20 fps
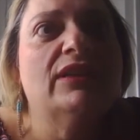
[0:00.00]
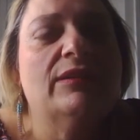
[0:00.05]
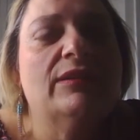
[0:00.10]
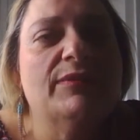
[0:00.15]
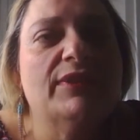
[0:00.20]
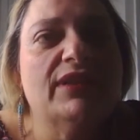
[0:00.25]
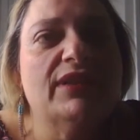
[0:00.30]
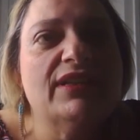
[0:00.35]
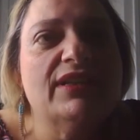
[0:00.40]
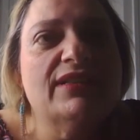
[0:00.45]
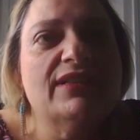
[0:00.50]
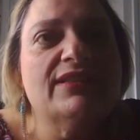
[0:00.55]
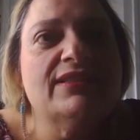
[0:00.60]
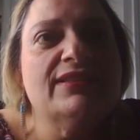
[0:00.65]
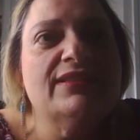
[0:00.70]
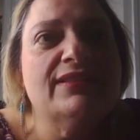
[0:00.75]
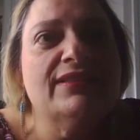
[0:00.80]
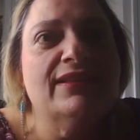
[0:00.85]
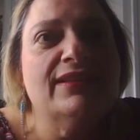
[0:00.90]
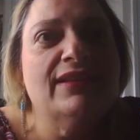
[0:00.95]
because
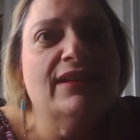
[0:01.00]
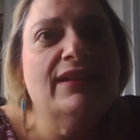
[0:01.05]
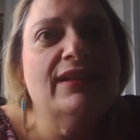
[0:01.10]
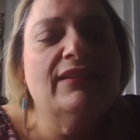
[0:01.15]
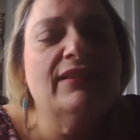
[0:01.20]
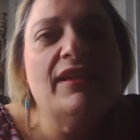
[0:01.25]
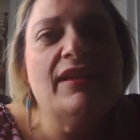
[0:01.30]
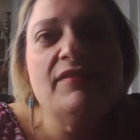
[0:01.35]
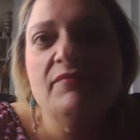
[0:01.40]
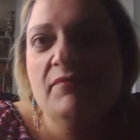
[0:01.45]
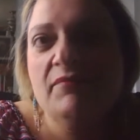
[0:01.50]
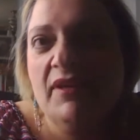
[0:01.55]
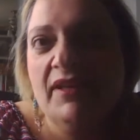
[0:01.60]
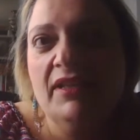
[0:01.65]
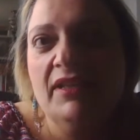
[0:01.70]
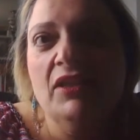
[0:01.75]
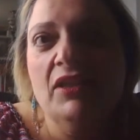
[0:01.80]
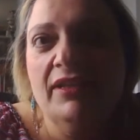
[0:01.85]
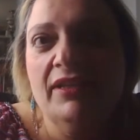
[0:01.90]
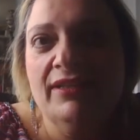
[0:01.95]
a lot of my
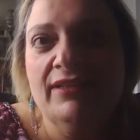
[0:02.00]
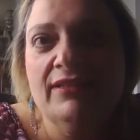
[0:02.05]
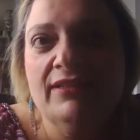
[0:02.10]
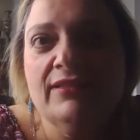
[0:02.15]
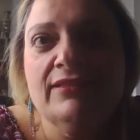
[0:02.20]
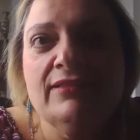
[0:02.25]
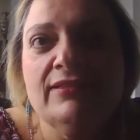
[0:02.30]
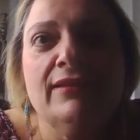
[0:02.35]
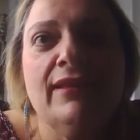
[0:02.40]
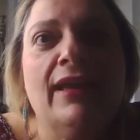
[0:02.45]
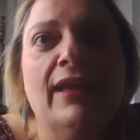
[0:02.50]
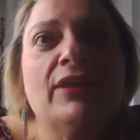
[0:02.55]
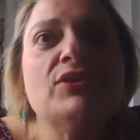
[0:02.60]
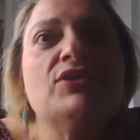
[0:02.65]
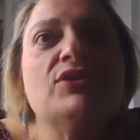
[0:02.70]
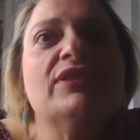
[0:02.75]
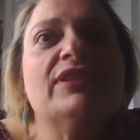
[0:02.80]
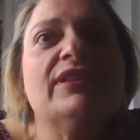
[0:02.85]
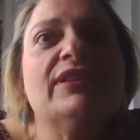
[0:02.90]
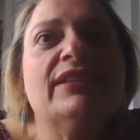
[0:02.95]
clients
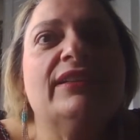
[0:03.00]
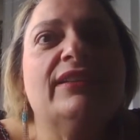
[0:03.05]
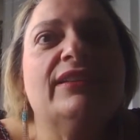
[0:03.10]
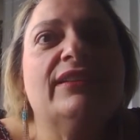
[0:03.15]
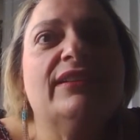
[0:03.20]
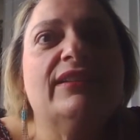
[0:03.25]
actually